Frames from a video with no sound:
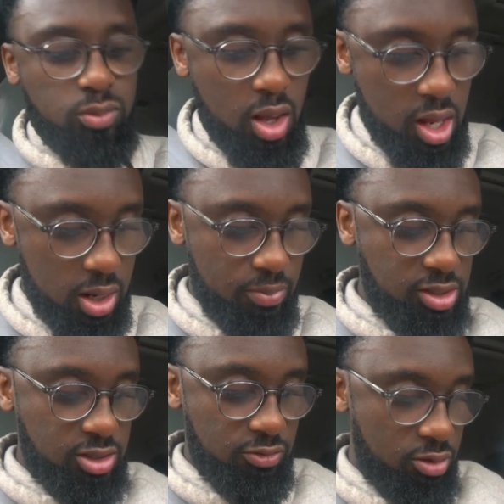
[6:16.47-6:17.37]
Hey,
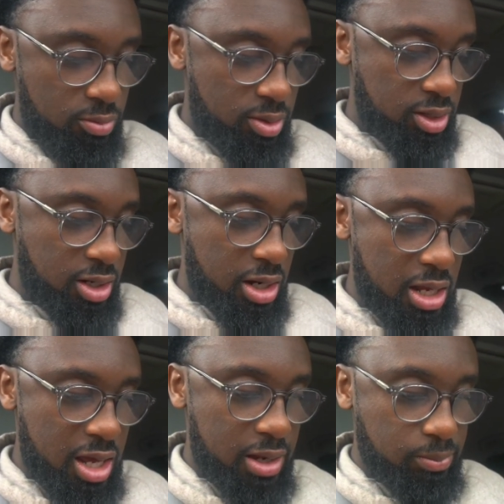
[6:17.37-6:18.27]
Biscuitville, man, they're not
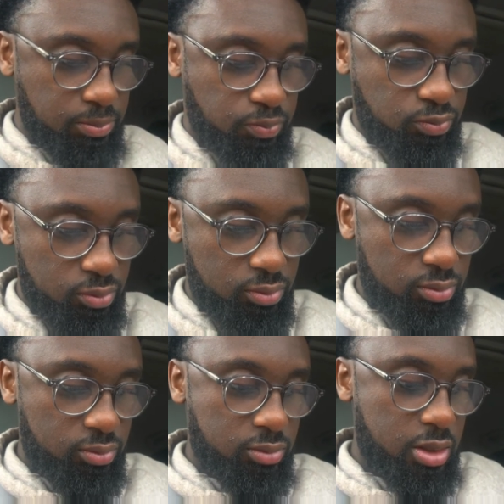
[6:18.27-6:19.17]
lying.
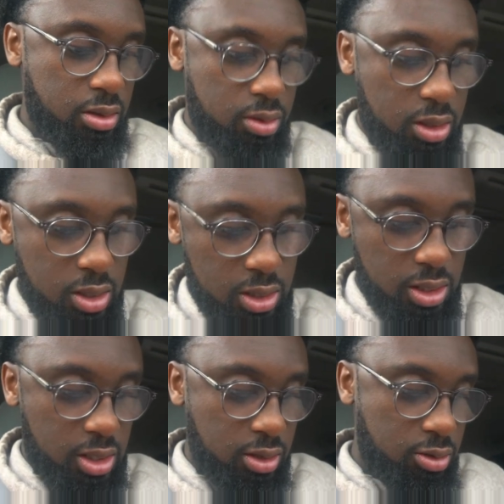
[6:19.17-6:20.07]
They're not
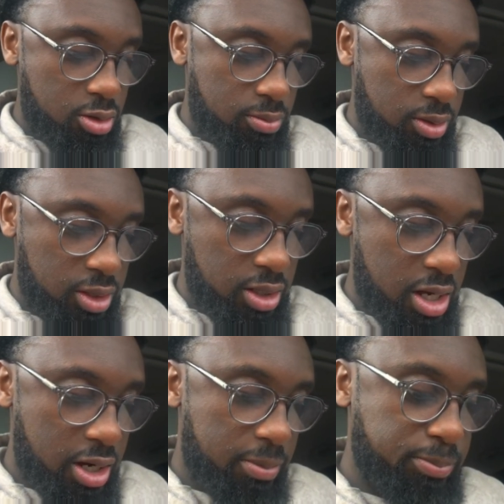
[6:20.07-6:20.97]
lying at all, man. They
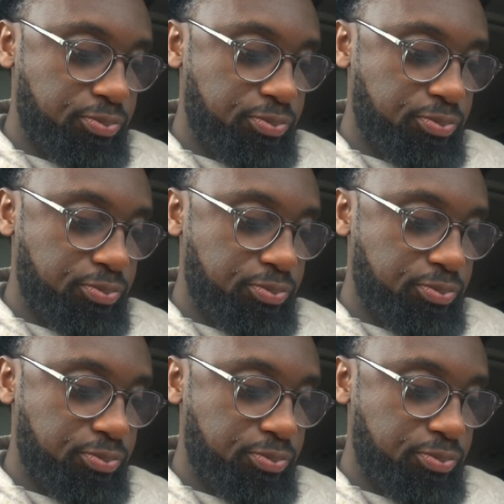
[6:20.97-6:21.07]
got it.